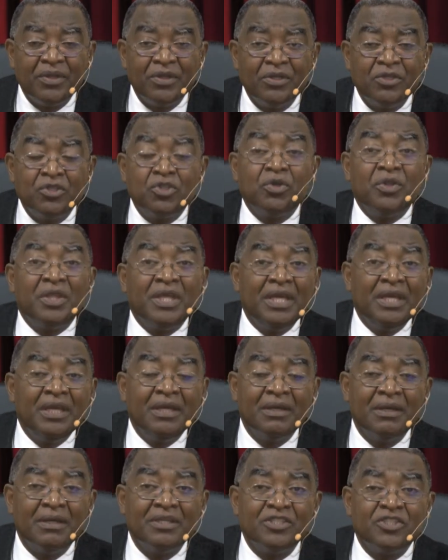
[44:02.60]
to
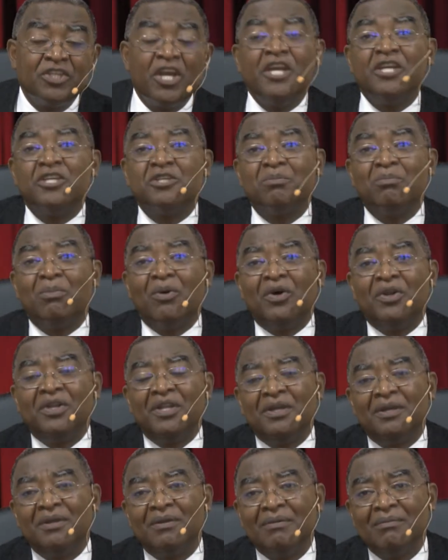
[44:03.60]
the church board,
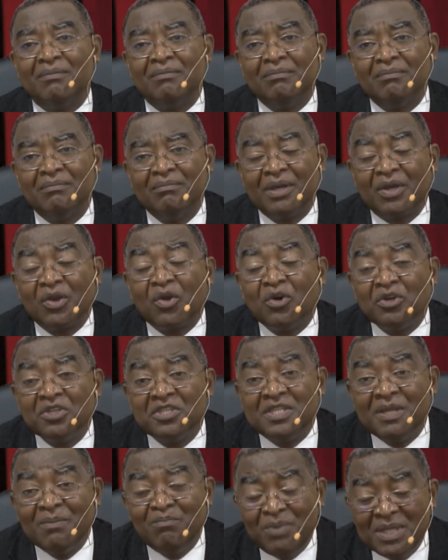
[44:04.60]
because
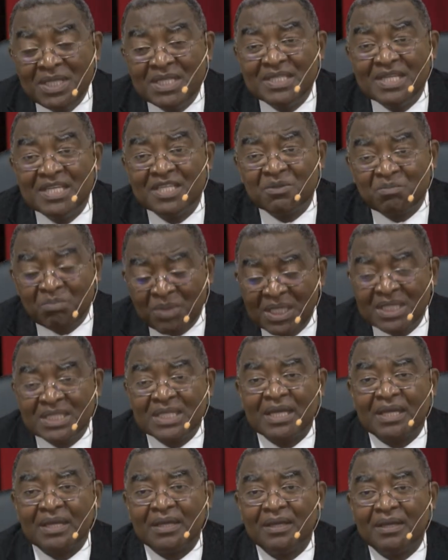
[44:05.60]
the business
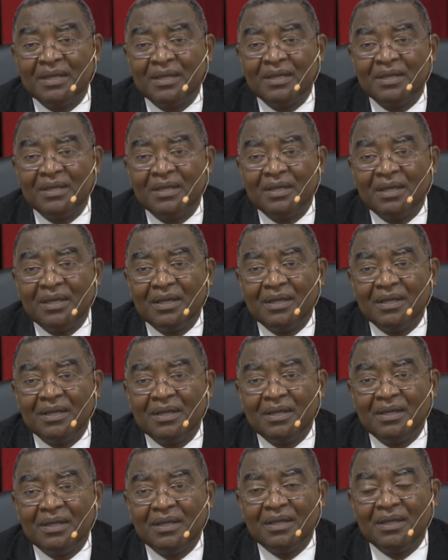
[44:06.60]
meeting
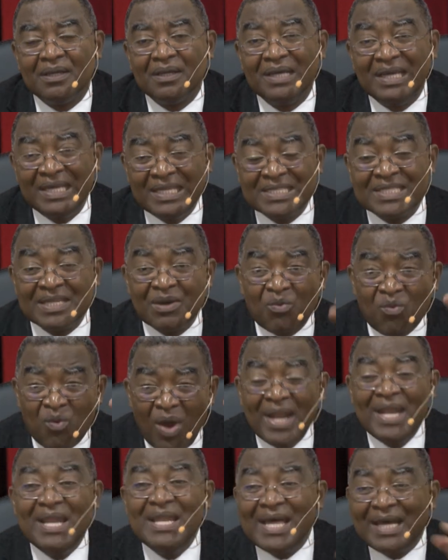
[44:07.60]
is the
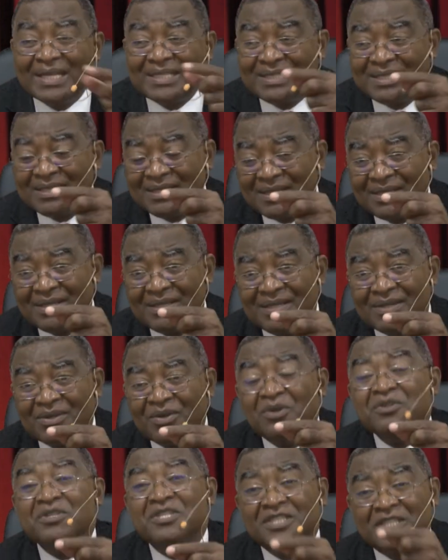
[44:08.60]
one that
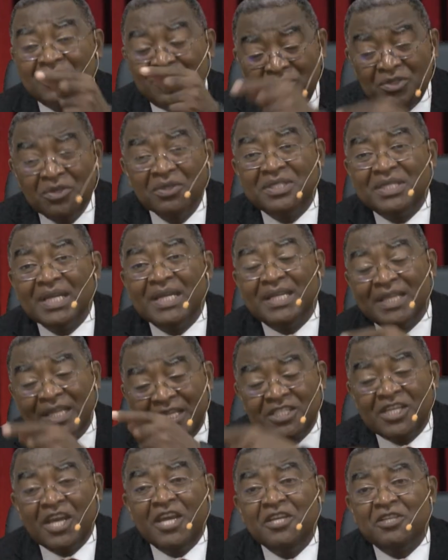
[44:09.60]
constituted the
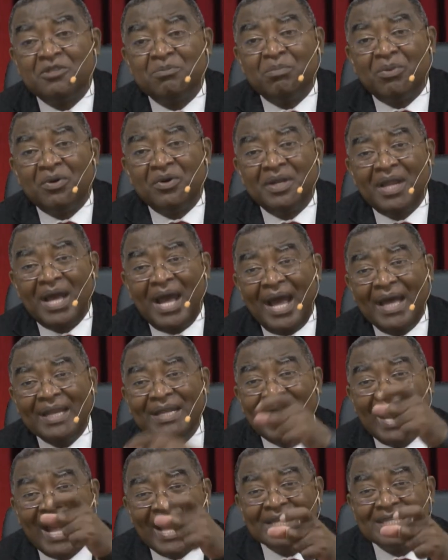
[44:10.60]
church board and
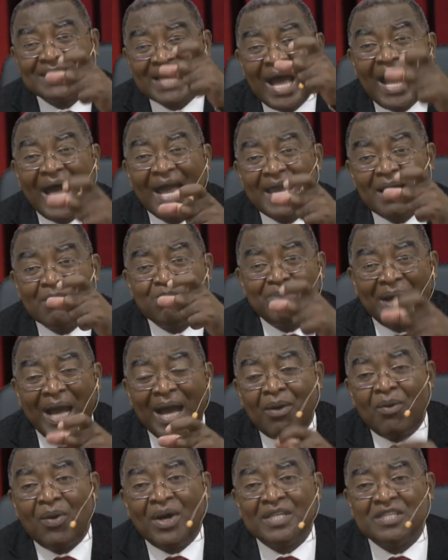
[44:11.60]
has higher
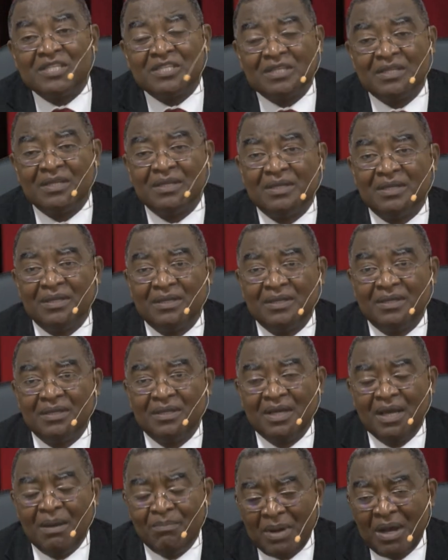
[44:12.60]
powers
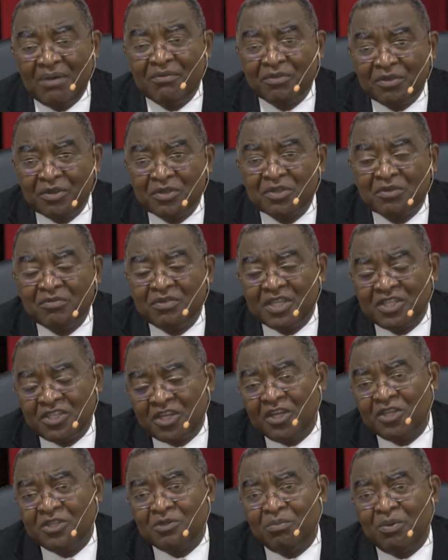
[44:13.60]
above those of the
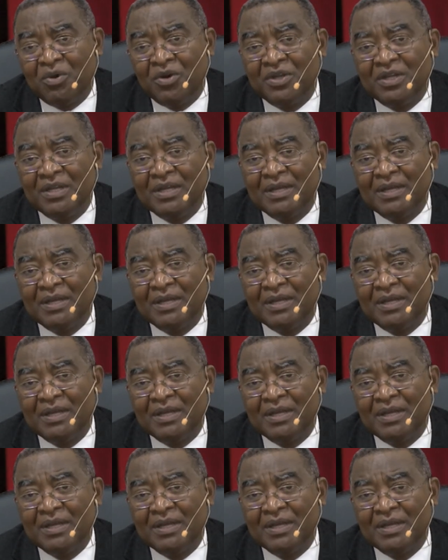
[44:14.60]
church board.